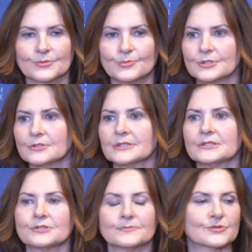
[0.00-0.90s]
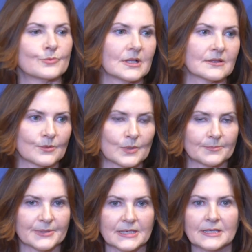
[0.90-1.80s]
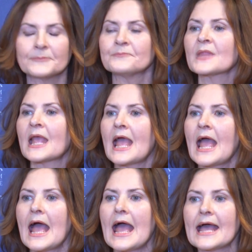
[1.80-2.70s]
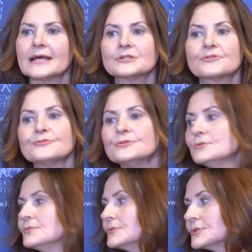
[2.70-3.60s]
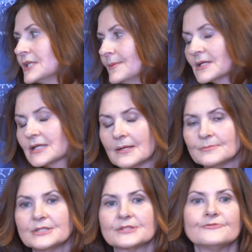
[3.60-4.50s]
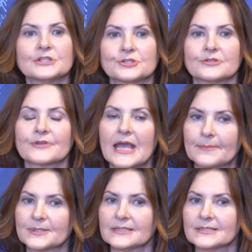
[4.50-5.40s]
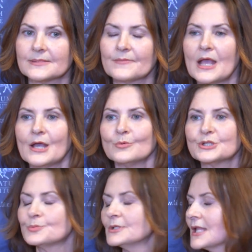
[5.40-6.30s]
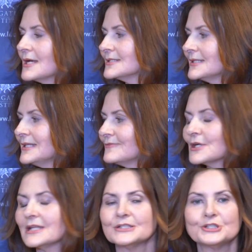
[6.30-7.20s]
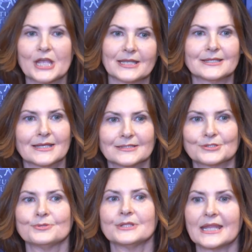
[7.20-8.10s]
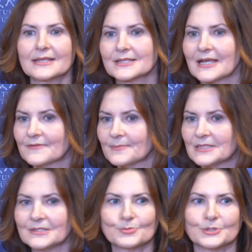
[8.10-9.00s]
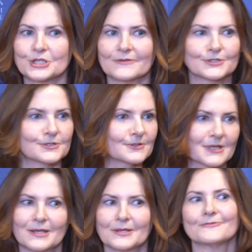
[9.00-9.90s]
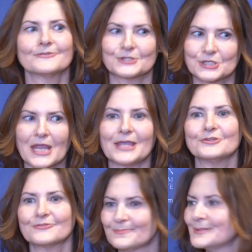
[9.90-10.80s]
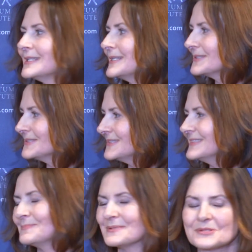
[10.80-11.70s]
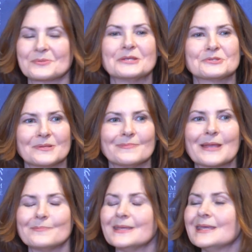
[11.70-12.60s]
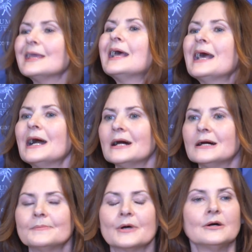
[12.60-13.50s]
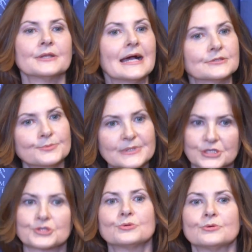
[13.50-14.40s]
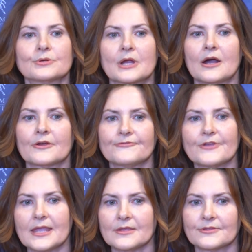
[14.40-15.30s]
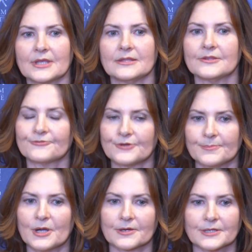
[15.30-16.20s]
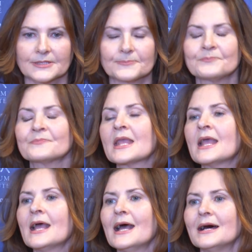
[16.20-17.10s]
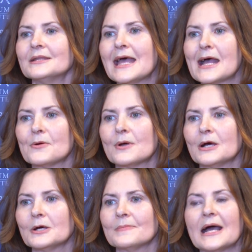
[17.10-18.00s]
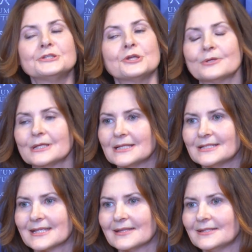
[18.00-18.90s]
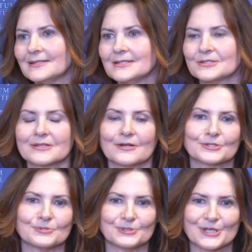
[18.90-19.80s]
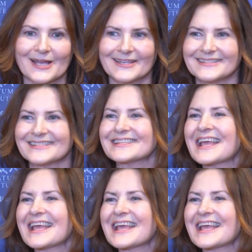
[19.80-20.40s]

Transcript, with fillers: the world in terms of wealth and well-being, and through Tim Montgomerie's vision of capitalism, which will deliver an agenda to the next government, whichever shade of political persuasion it might be, um, on how to restore our faith in the free market. Now, um, I jokingly said that these are two giants,